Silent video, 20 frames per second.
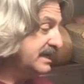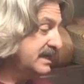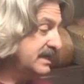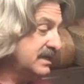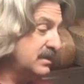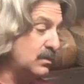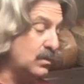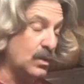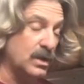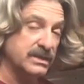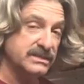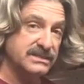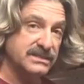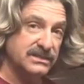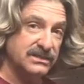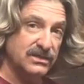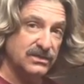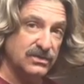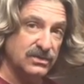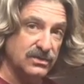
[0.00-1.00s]
It was in
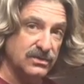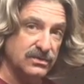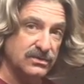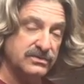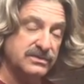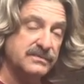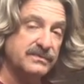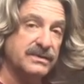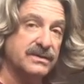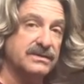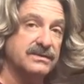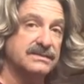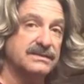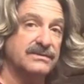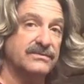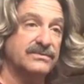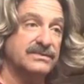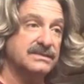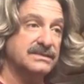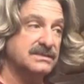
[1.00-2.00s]
the news because
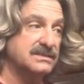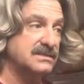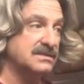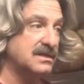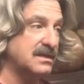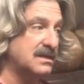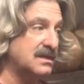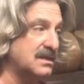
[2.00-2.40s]
it was